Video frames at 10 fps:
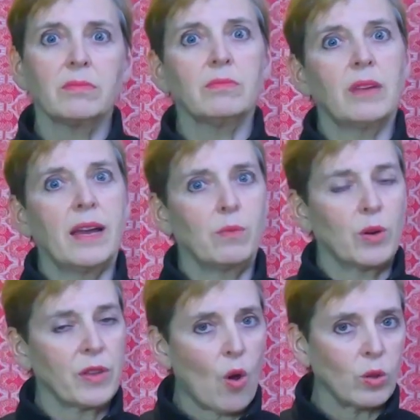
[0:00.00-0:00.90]
and we're
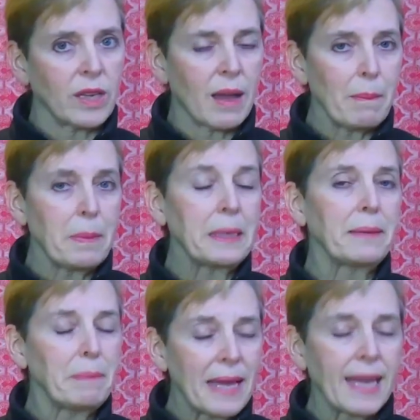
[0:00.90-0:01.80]
the only company
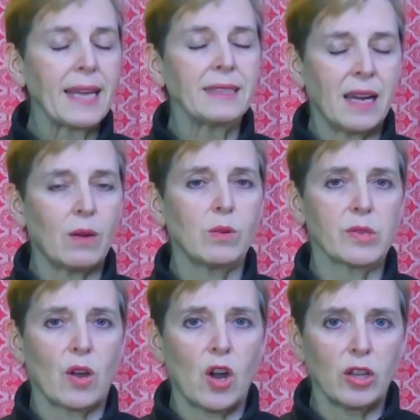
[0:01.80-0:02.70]
making towels
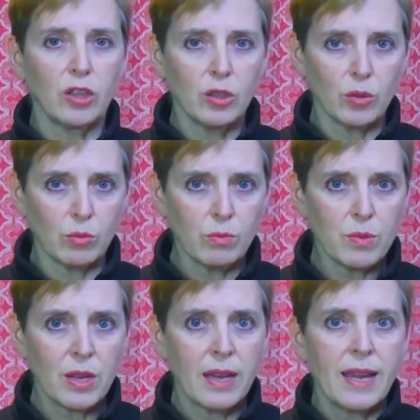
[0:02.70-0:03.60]
on looms,